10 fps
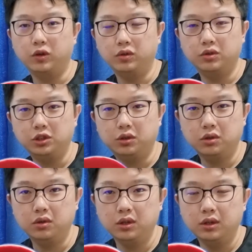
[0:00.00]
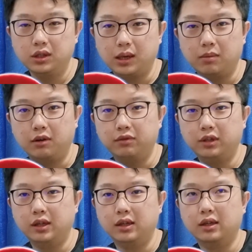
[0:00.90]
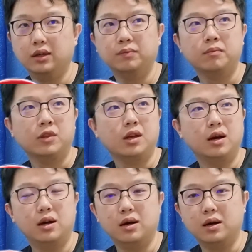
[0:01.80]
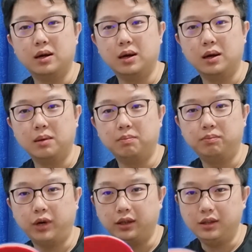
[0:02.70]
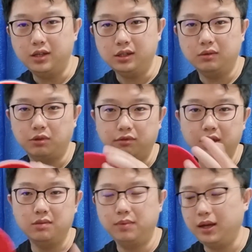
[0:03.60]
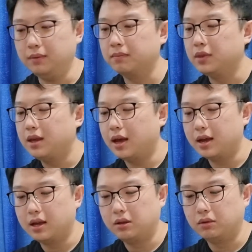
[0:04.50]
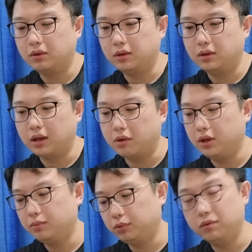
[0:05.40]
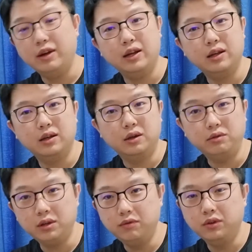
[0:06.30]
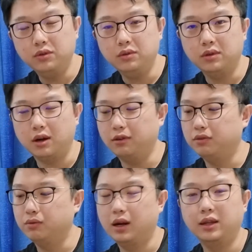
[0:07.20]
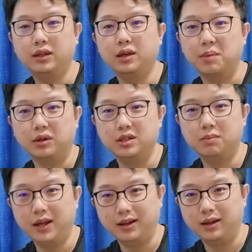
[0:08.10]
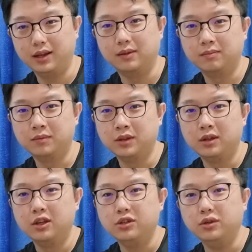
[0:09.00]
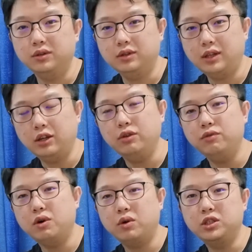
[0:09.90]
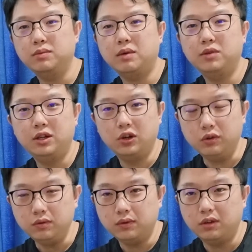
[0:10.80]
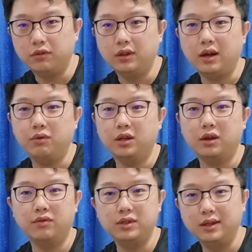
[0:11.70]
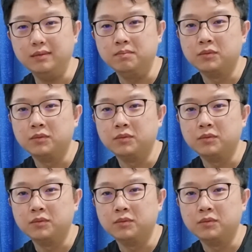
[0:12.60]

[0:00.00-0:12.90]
to show some of the practice with this blade, and I will provide a review of what I think about this blade again. So thank you for watching my video. If you like what you have seen,